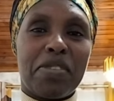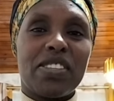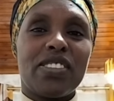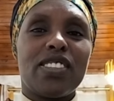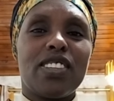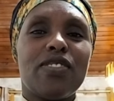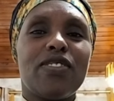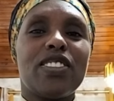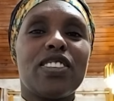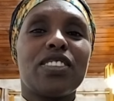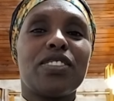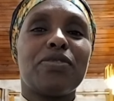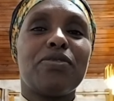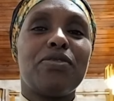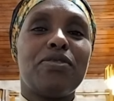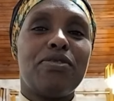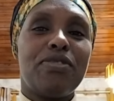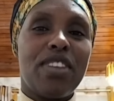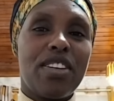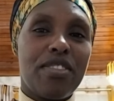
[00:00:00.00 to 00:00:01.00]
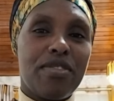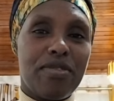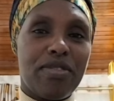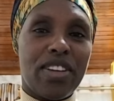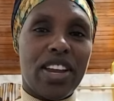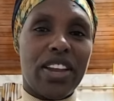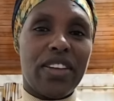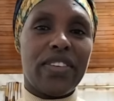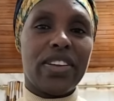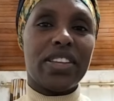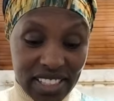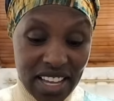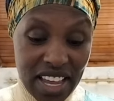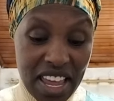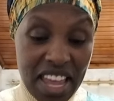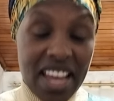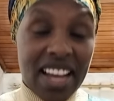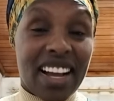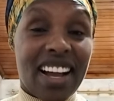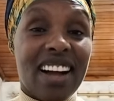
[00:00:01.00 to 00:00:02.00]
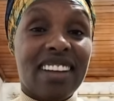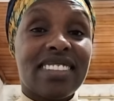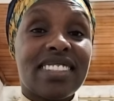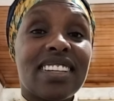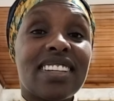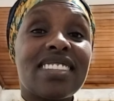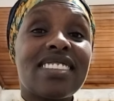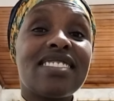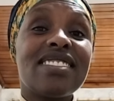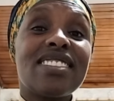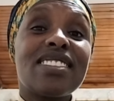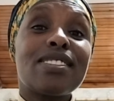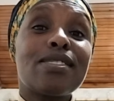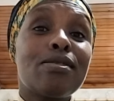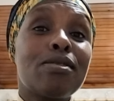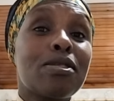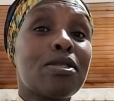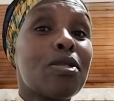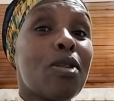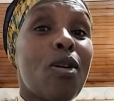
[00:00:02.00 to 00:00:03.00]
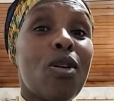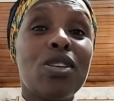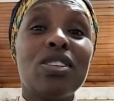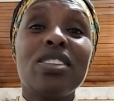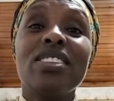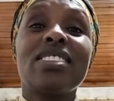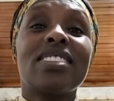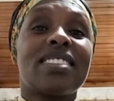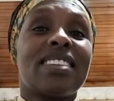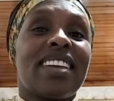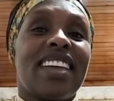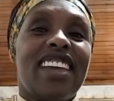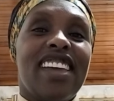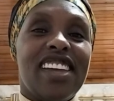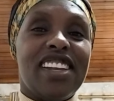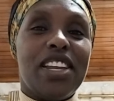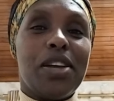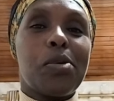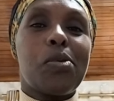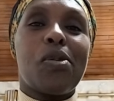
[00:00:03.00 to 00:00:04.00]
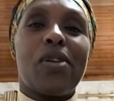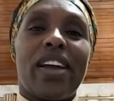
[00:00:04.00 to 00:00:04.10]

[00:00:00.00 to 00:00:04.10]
It's very cheap. Cactus just grows anywhere.